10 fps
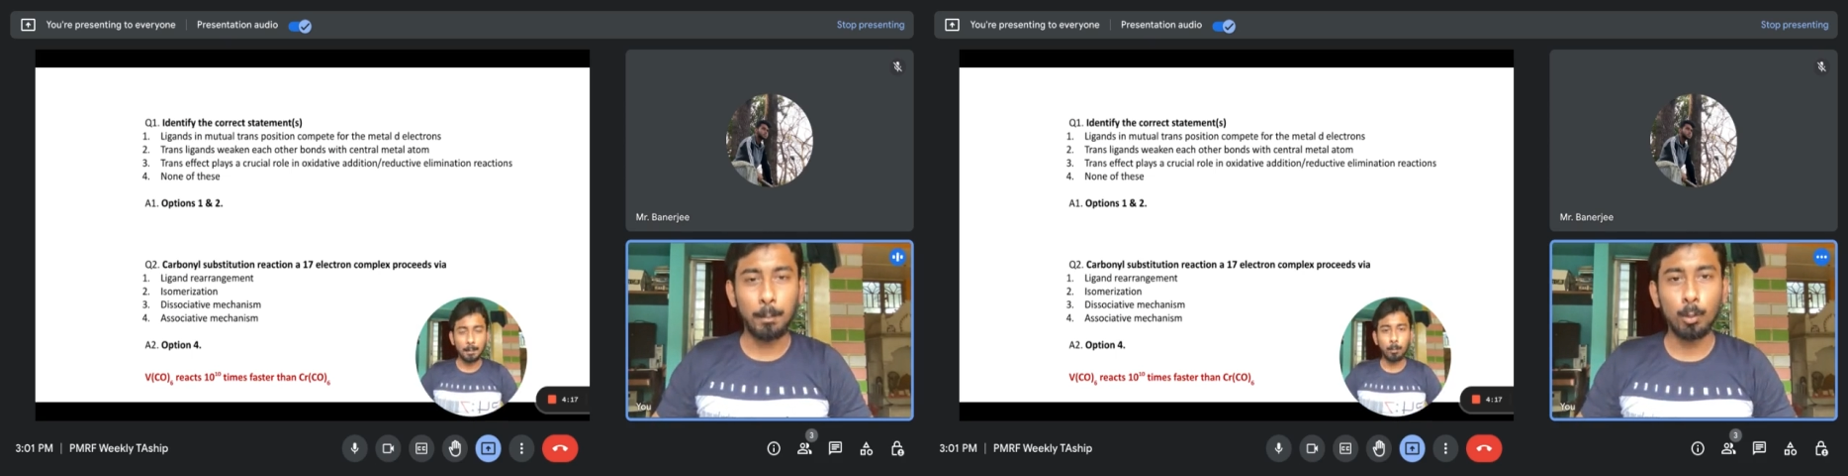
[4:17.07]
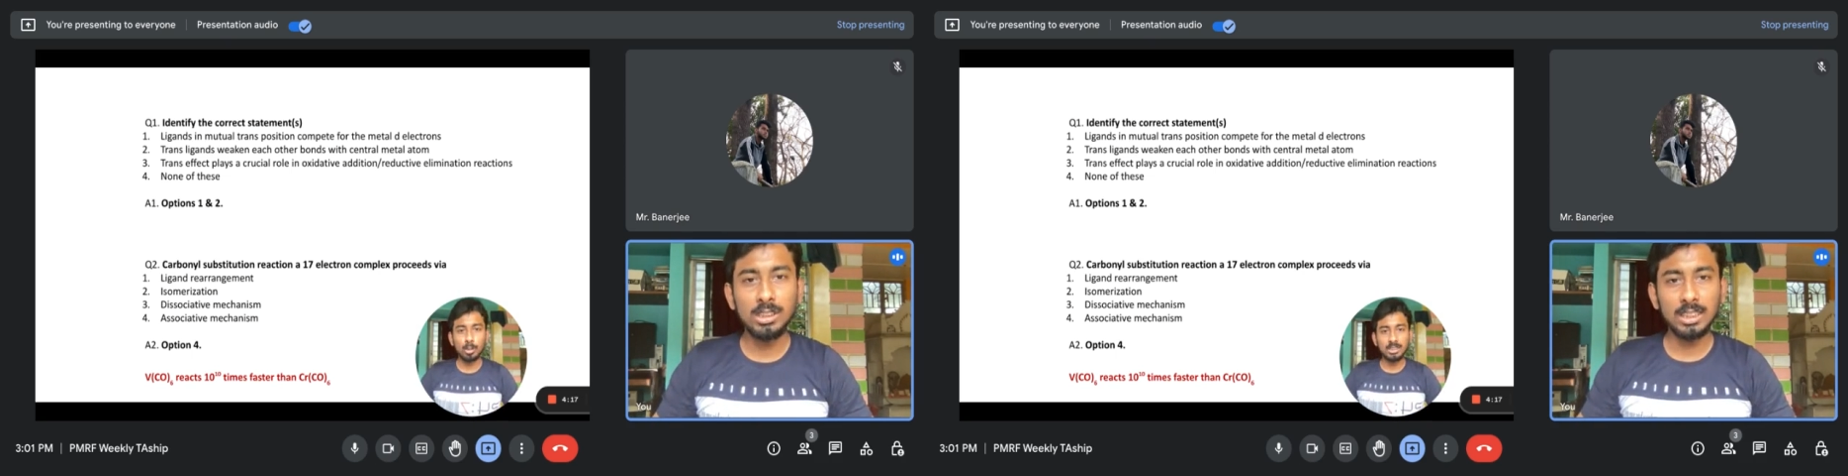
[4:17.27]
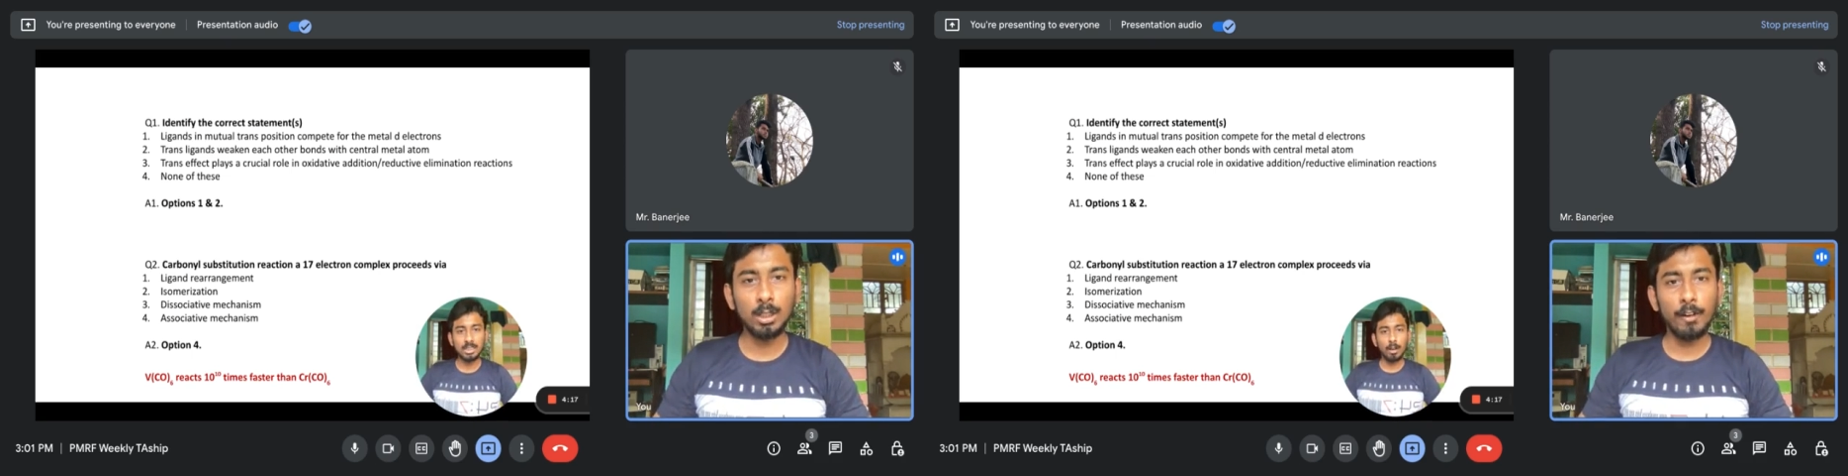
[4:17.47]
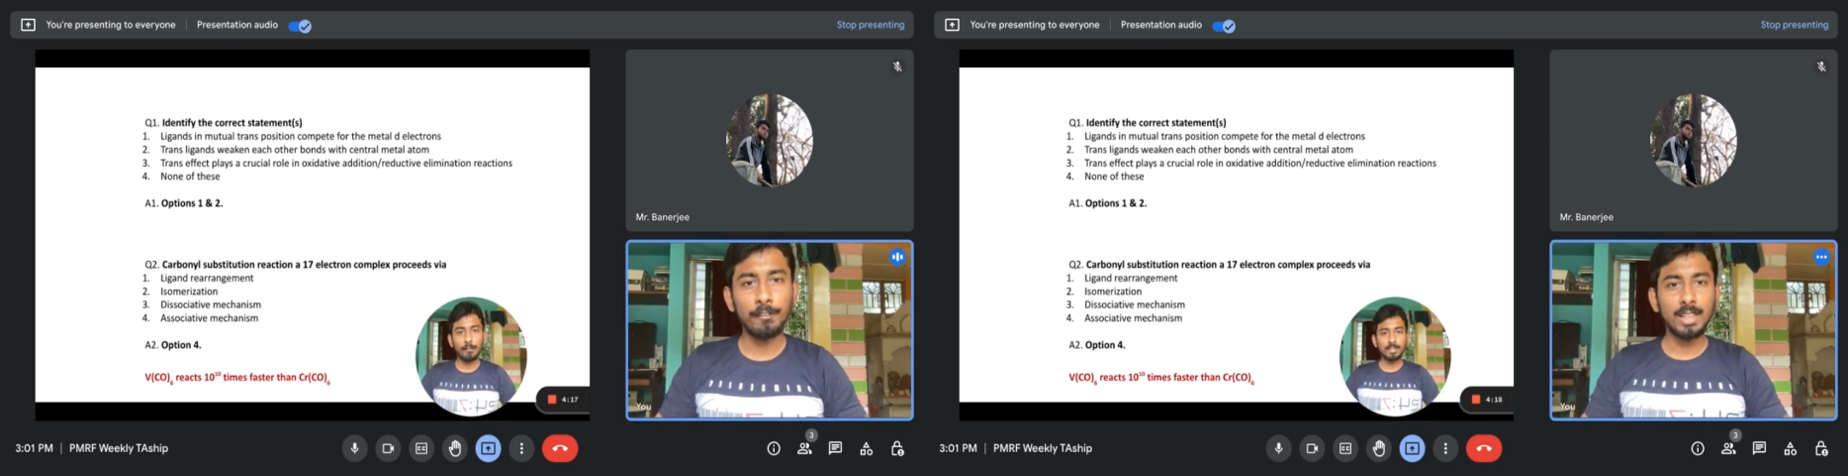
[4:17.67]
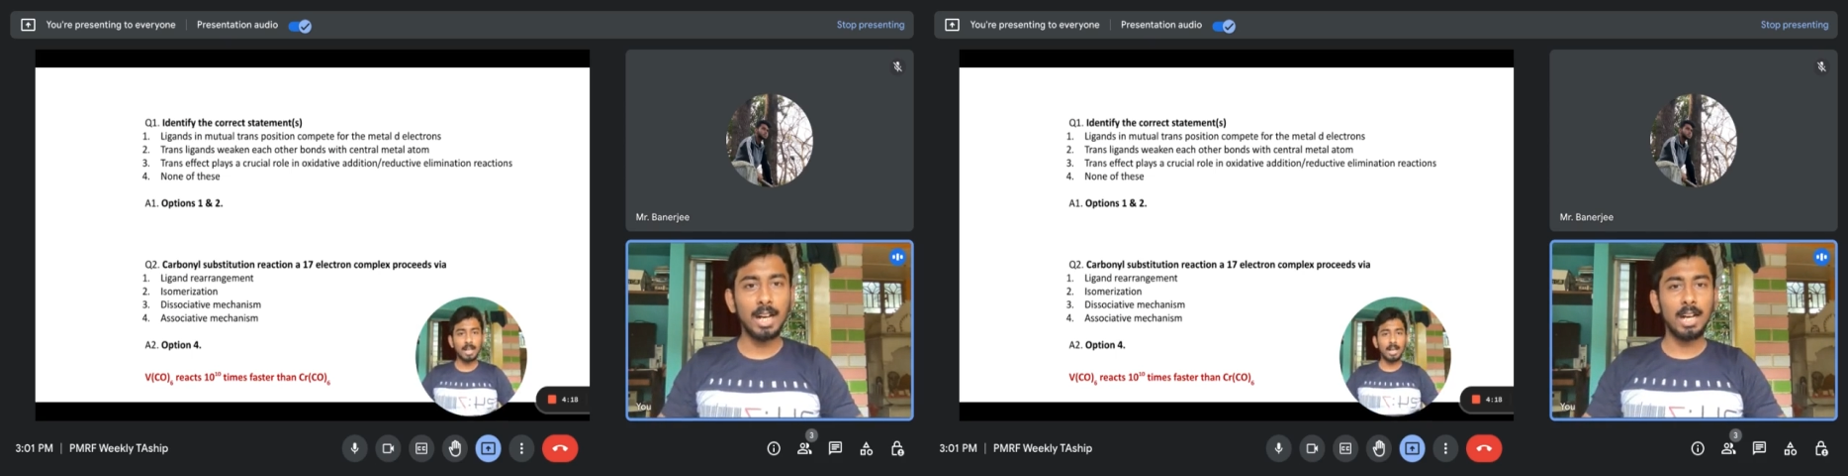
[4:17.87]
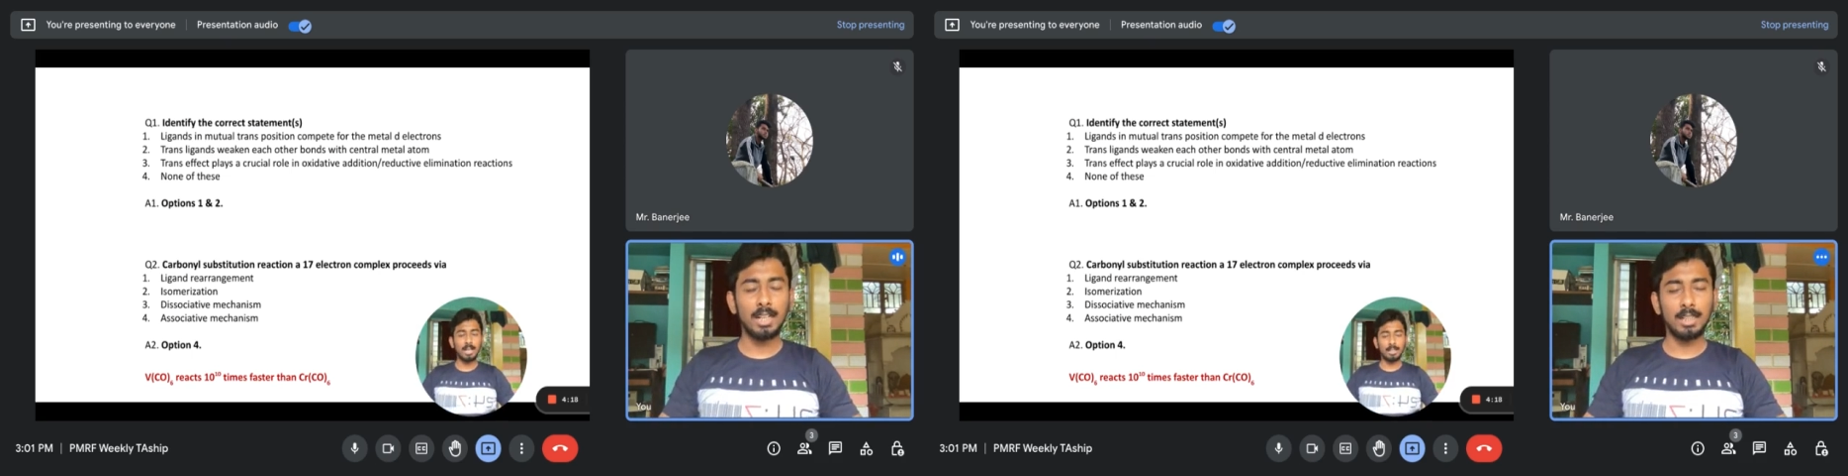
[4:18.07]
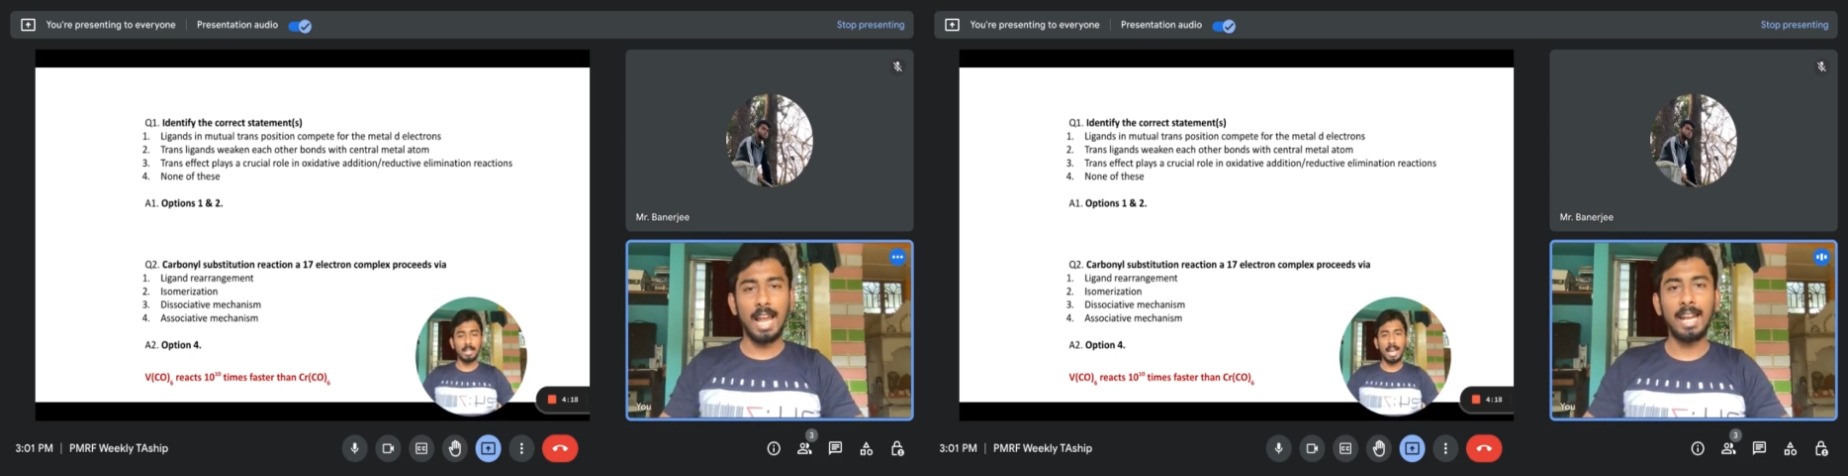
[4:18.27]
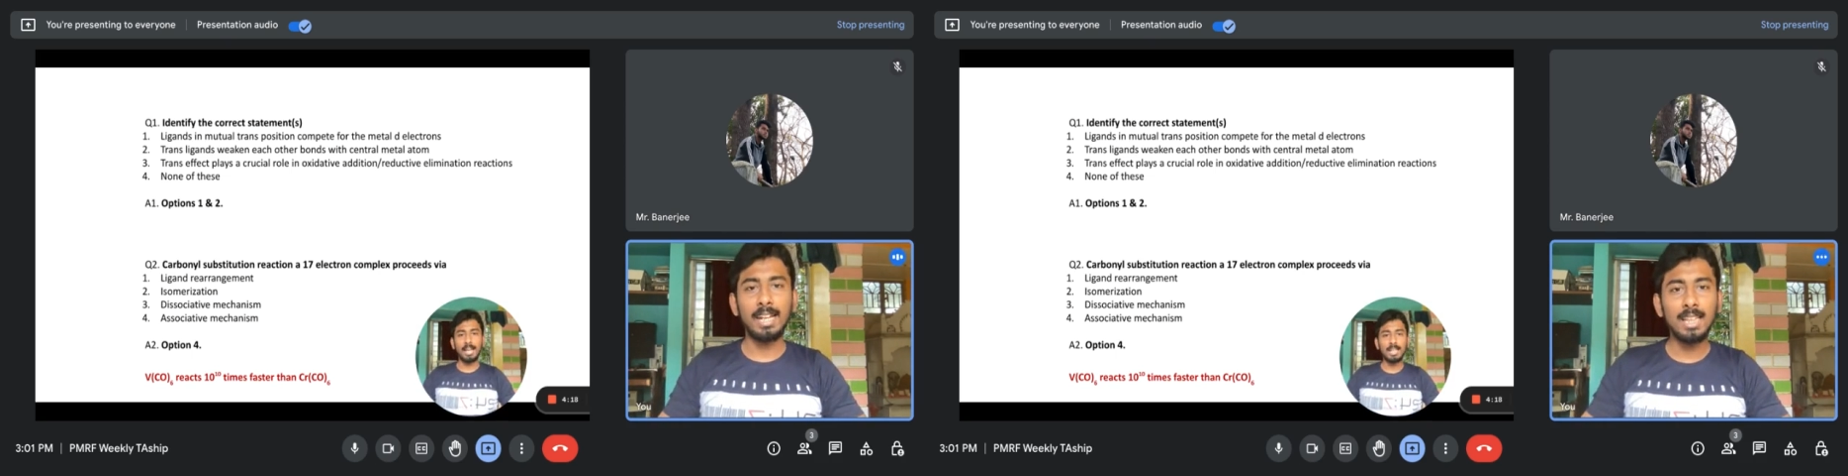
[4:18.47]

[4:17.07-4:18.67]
the position of the